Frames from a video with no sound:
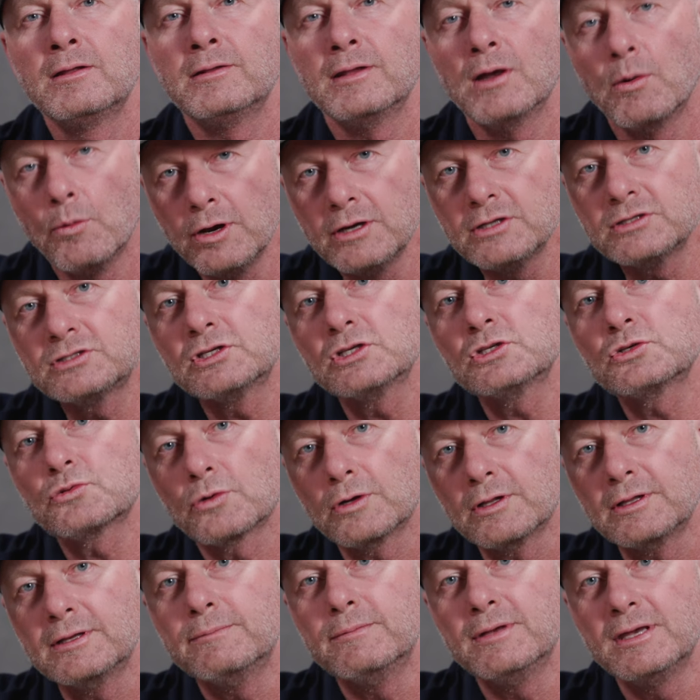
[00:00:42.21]
Now, what does this
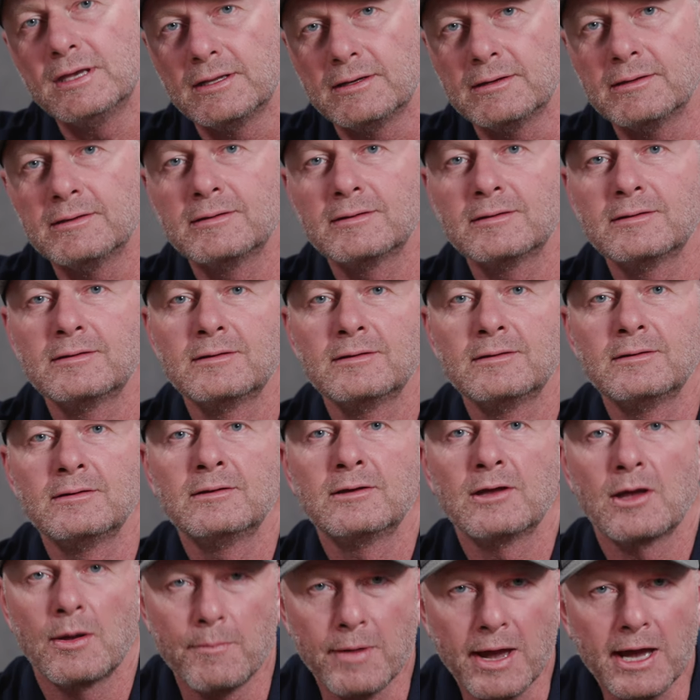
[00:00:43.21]
really mean?
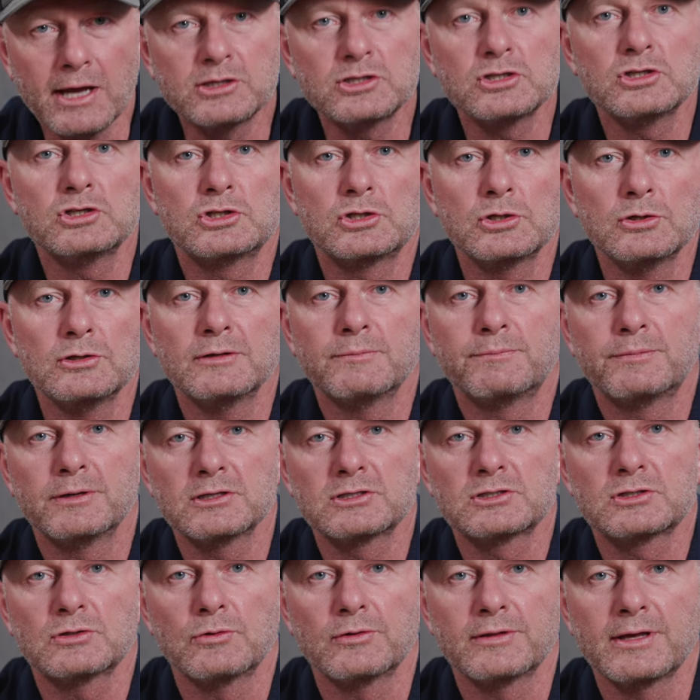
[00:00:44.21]
Imagine shooting a
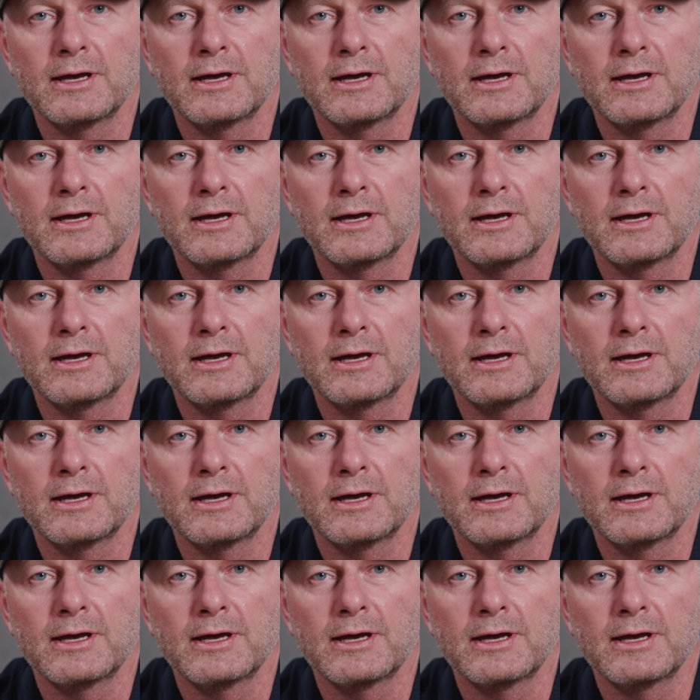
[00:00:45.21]
pistol